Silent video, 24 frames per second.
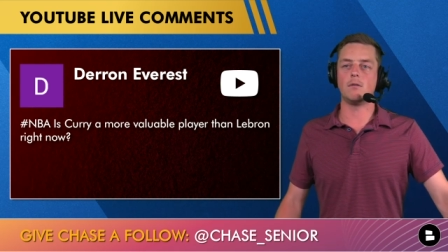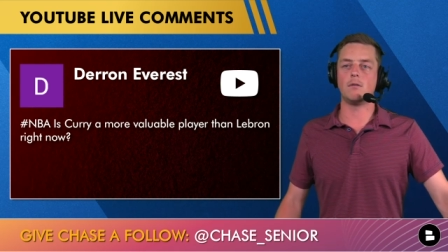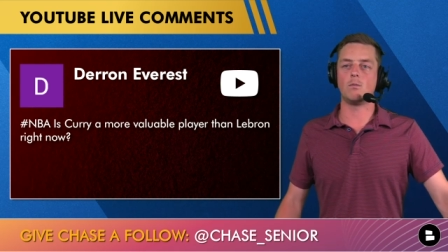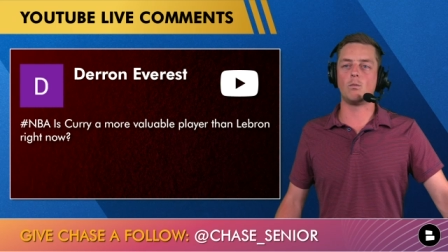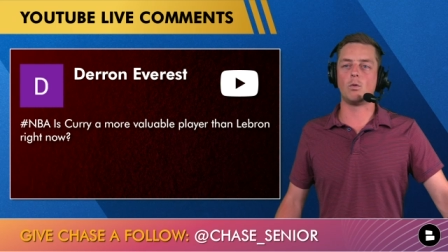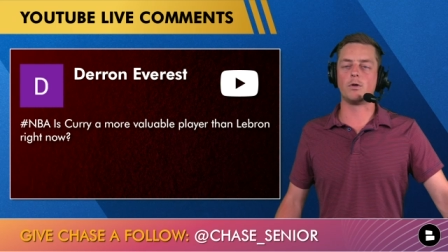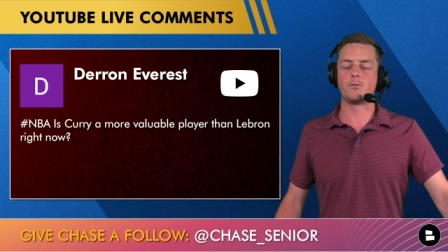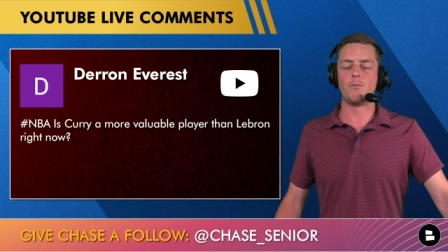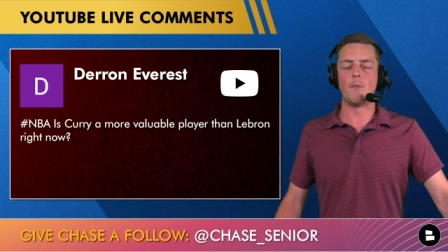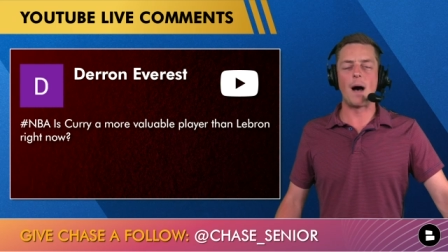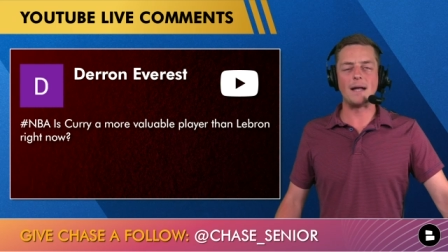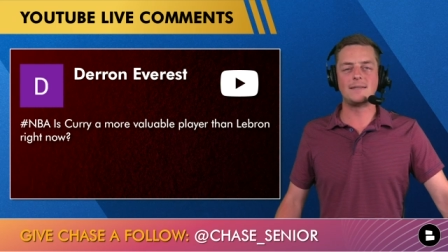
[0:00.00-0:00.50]

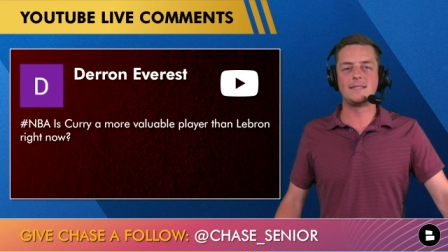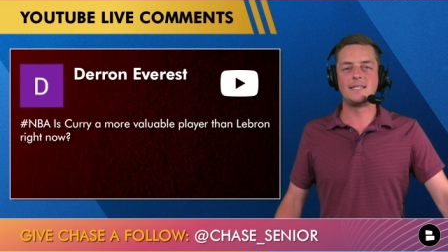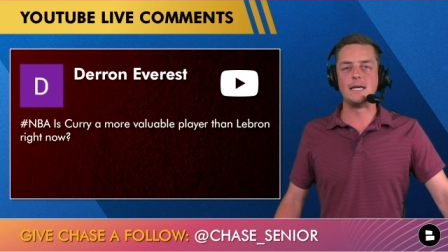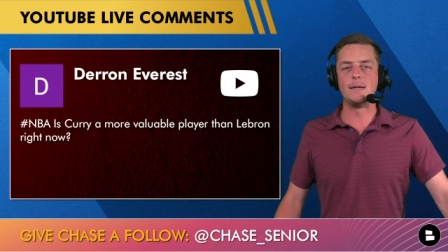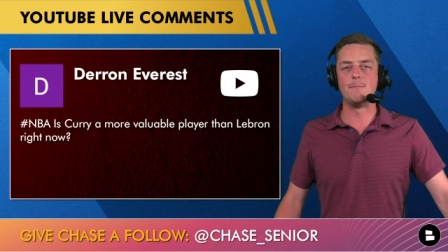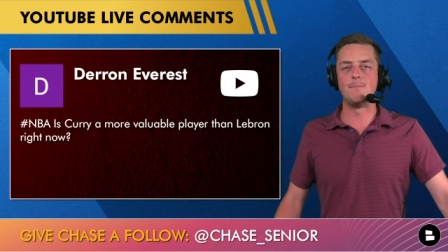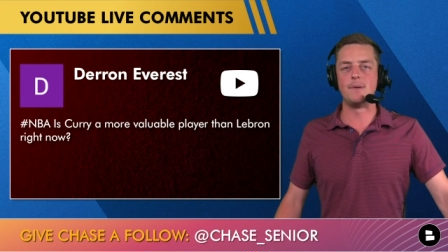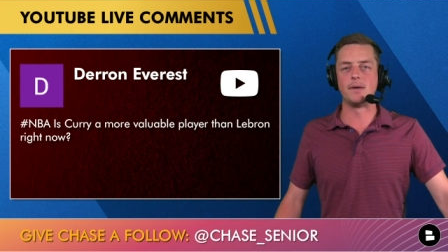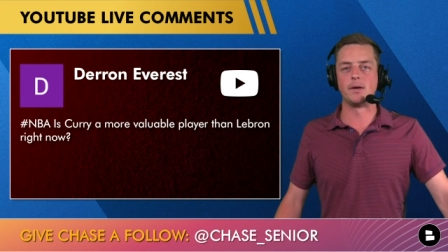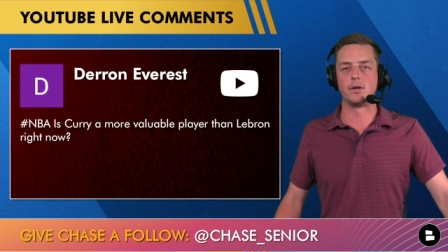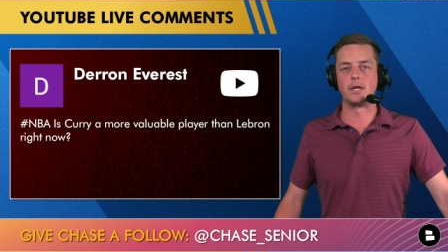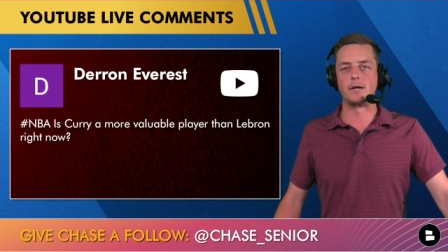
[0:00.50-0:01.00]
with my team
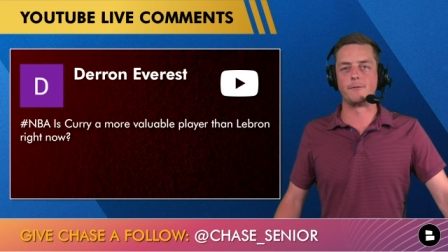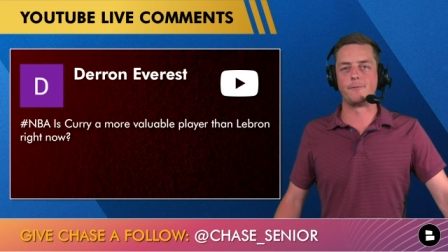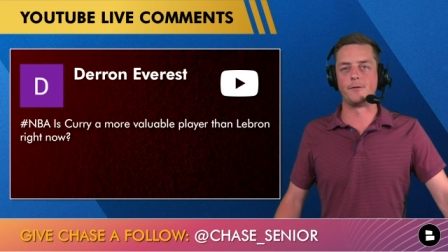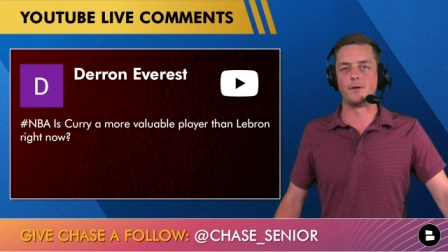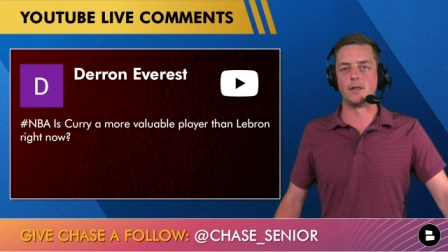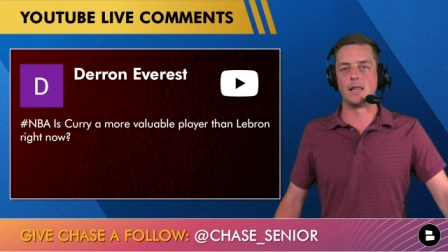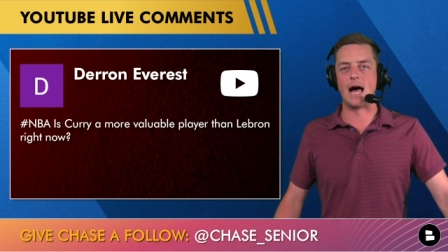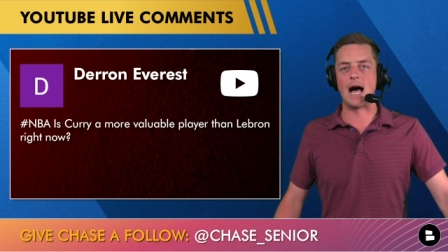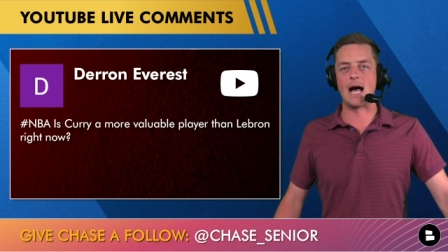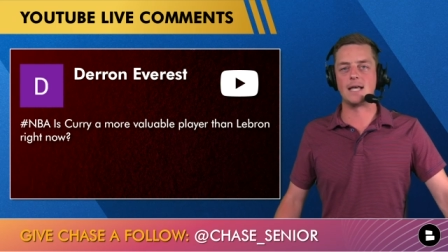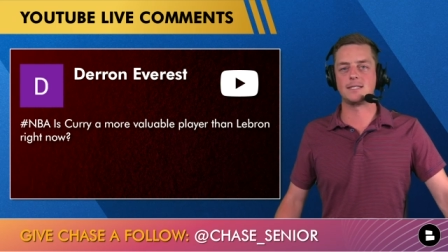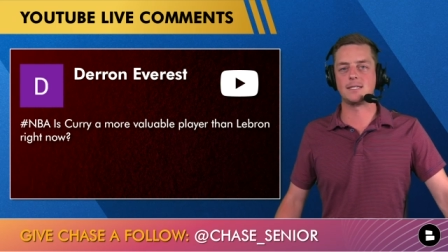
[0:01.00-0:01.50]
building
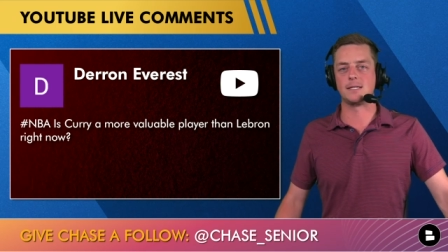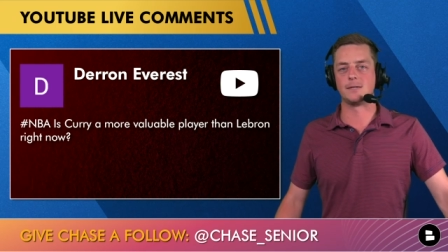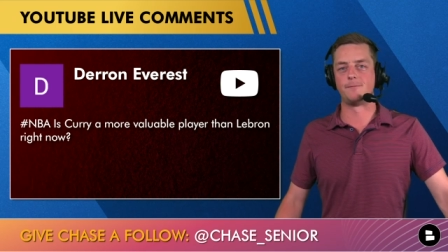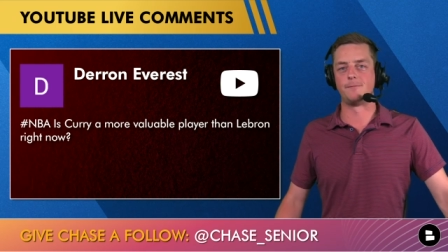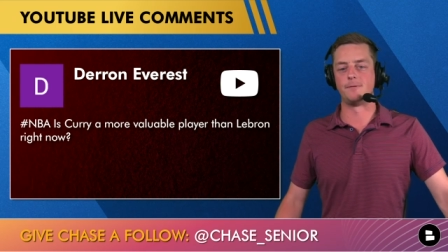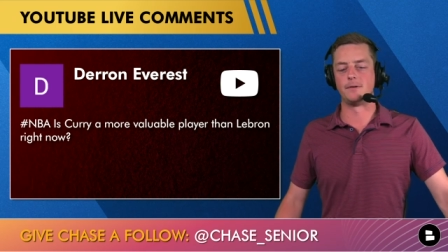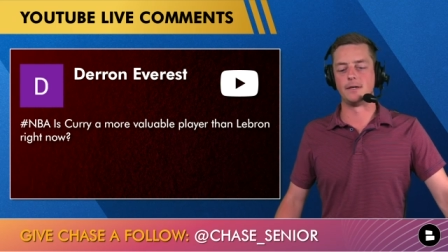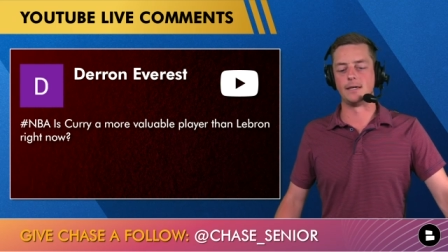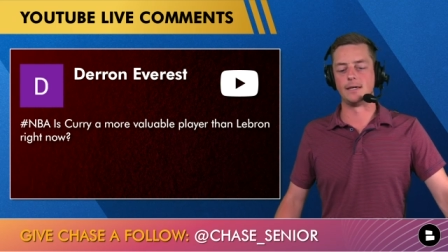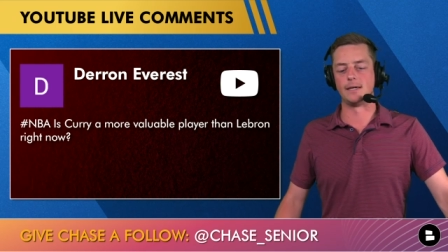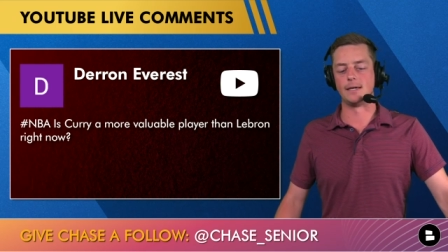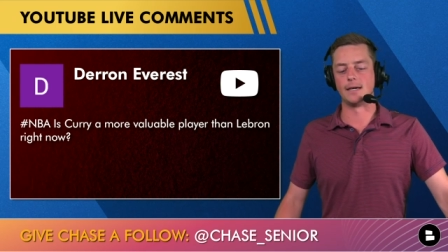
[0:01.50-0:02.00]

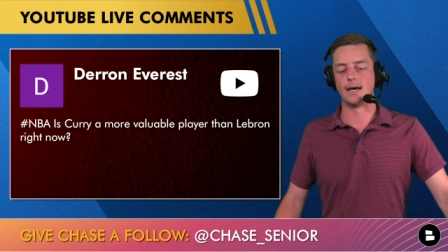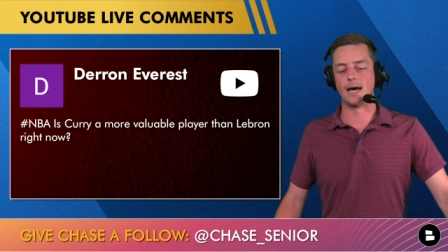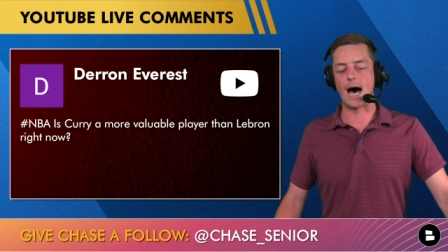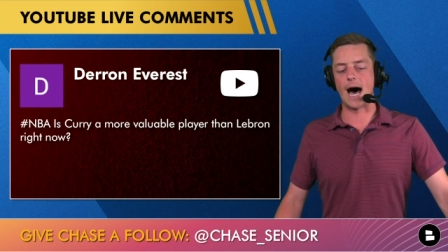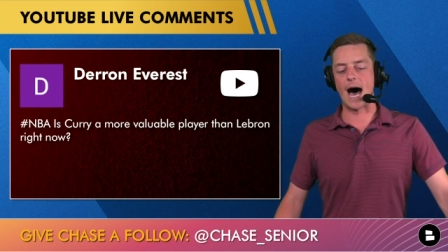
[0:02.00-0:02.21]
philosophy,